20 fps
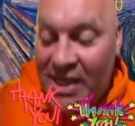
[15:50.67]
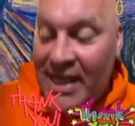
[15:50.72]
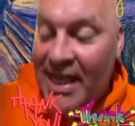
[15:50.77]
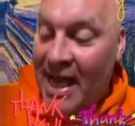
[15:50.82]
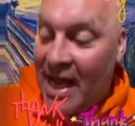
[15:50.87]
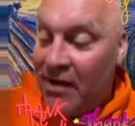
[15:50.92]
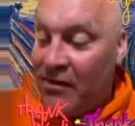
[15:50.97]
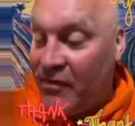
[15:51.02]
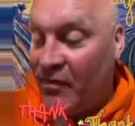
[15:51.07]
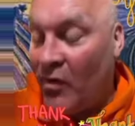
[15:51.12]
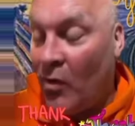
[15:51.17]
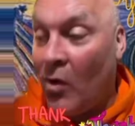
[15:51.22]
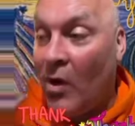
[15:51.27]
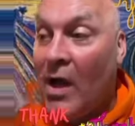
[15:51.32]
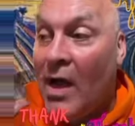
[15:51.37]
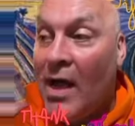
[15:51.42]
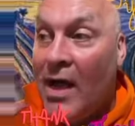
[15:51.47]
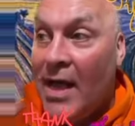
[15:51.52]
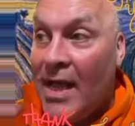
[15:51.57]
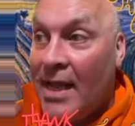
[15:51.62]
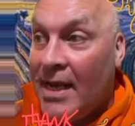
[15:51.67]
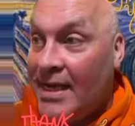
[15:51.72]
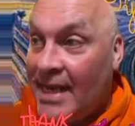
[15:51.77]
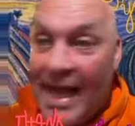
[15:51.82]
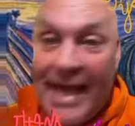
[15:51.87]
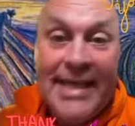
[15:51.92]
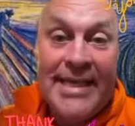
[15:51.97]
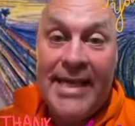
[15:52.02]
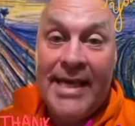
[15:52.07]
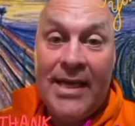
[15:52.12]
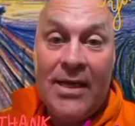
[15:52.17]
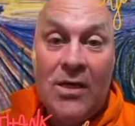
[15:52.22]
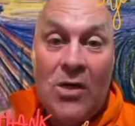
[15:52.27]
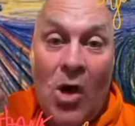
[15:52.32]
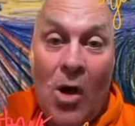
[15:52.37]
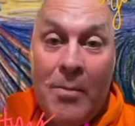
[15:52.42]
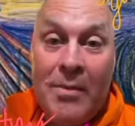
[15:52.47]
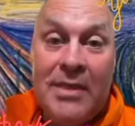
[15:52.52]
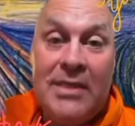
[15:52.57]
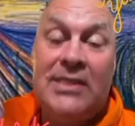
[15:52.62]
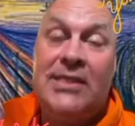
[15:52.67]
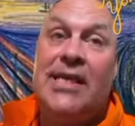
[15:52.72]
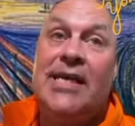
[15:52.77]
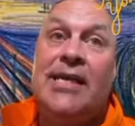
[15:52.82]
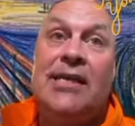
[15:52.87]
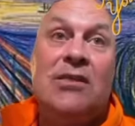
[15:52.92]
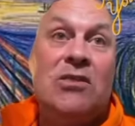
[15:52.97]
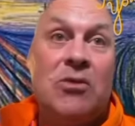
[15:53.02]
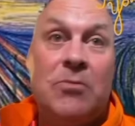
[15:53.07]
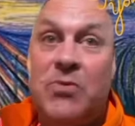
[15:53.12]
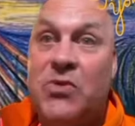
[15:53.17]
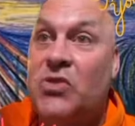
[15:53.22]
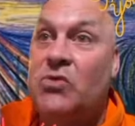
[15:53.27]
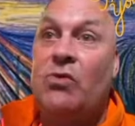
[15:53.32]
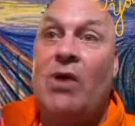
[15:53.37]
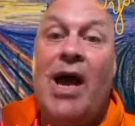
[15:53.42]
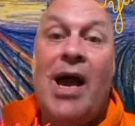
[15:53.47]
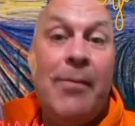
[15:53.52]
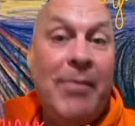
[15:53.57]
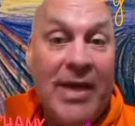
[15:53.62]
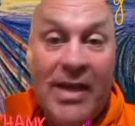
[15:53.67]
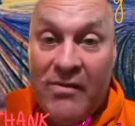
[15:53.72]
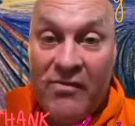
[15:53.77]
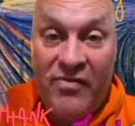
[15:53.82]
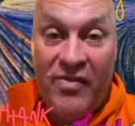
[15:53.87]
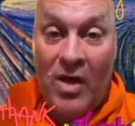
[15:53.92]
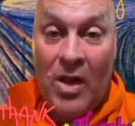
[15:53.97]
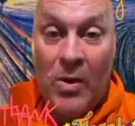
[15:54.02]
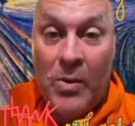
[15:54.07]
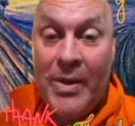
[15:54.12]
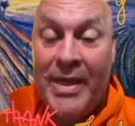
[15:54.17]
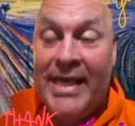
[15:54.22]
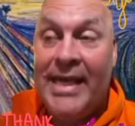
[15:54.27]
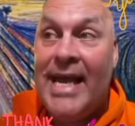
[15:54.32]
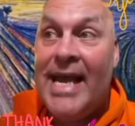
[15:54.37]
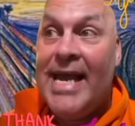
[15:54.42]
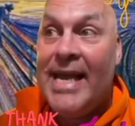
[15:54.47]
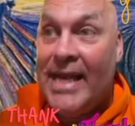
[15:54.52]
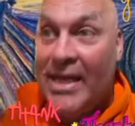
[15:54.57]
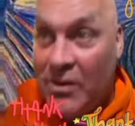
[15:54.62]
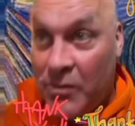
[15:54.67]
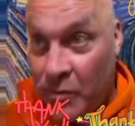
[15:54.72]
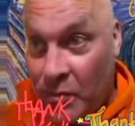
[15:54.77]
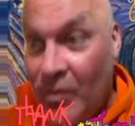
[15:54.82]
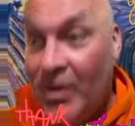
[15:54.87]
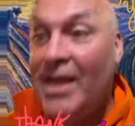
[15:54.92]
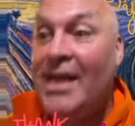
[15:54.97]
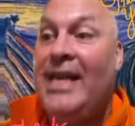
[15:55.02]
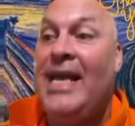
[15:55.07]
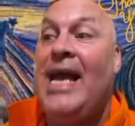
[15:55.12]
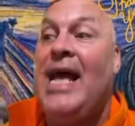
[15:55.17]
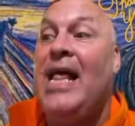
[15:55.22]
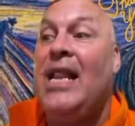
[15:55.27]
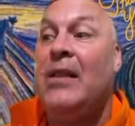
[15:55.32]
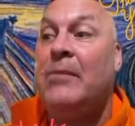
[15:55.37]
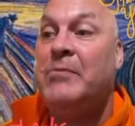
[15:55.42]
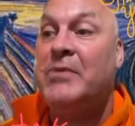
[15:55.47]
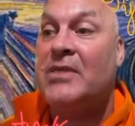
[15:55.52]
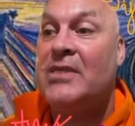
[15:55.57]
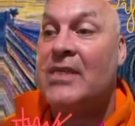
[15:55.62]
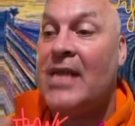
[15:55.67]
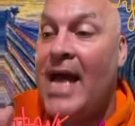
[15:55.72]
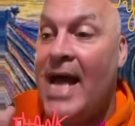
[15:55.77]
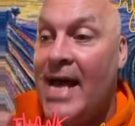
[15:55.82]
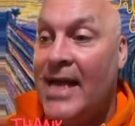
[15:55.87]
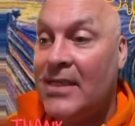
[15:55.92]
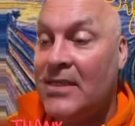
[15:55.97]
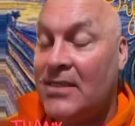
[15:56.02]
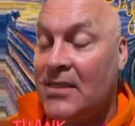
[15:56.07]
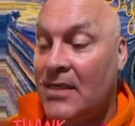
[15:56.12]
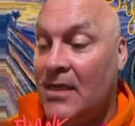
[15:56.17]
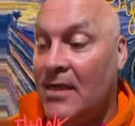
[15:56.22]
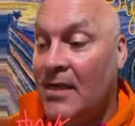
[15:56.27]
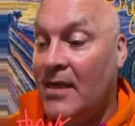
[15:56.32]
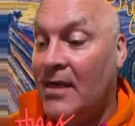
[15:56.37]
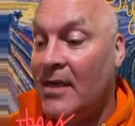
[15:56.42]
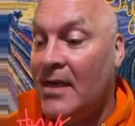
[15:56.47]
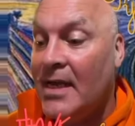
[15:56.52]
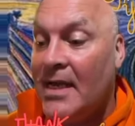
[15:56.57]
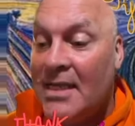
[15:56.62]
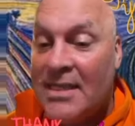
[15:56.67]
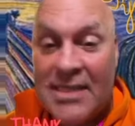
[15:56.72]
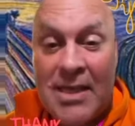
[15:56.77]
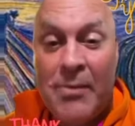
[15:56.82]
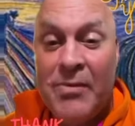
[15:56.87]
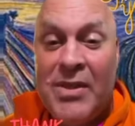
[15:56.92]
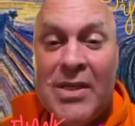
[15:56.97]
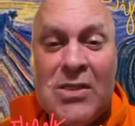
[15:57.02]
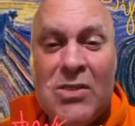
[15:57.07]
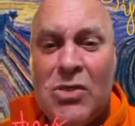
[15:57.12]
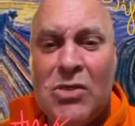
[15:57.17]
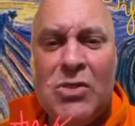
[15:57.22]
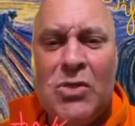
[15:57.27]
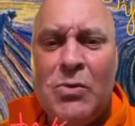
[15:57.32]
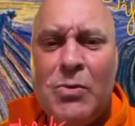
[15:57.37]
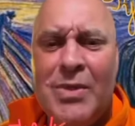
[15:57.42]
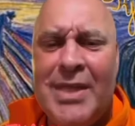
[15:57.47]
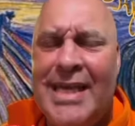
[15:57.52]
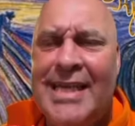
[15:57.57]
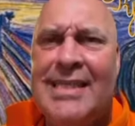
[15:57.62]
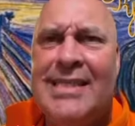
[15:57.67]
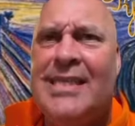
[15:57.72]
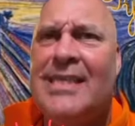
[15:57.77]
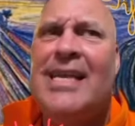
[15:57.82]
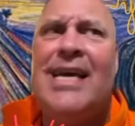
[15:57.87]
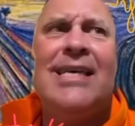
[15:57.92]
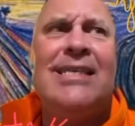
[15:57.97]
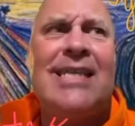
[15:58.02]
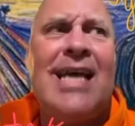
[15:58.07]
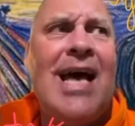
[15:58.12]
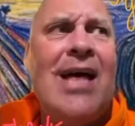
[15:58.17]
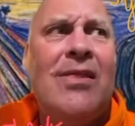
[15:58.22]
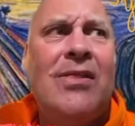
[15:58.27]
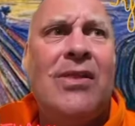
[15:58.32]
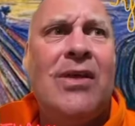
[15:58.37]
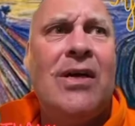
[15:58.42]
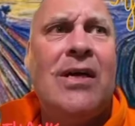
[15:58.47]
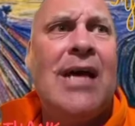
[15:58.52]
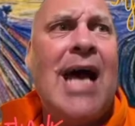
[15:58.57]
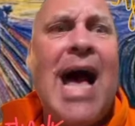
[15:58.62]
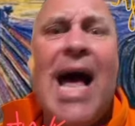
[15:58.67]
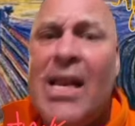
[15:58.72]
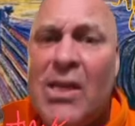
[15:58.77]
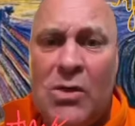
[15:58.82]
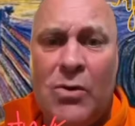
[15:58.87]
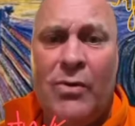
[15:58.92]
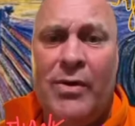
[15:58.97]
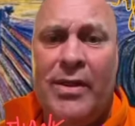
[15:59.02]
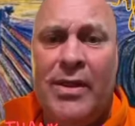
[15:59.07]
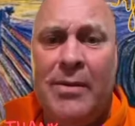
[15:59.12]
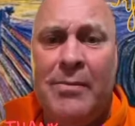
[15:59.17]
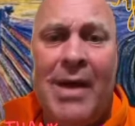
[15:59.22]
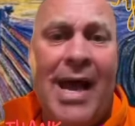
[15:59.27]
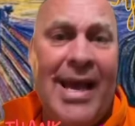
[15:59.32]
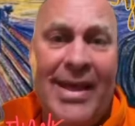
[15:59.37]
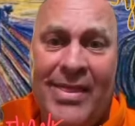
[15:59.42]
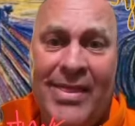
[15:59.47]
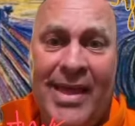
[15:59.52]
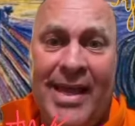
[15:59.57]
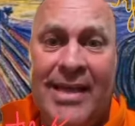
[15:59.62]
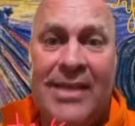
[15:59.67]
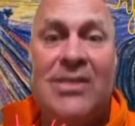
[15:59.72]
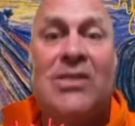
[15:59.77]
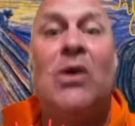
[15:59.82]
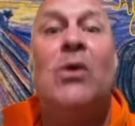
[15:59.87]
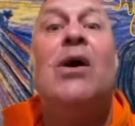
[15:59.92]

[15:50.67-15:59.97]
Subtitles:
you for watching and for liking, commenting, subscribing and following. It really helps and something to do with the internet and the algorithm,